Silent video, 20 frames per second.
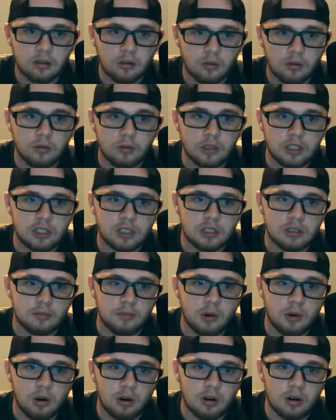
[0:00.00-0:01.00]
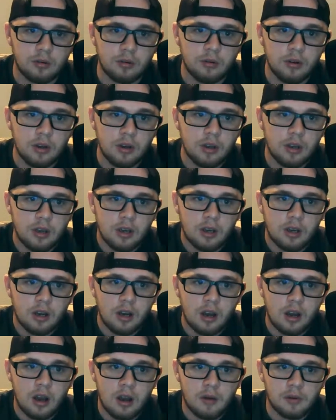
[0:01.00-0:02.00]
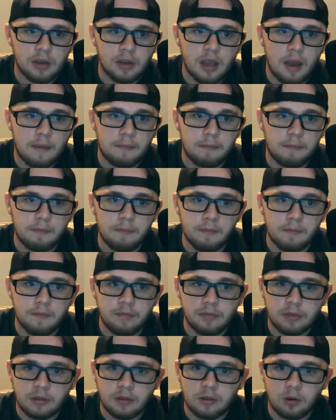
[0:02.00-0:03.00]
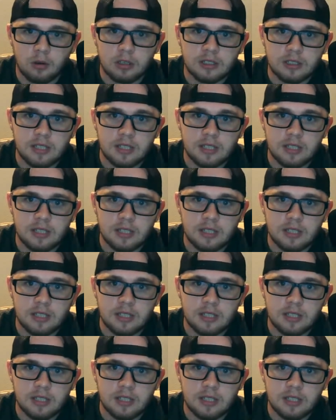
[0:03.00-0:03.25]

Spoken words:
which is tomorrow. We got North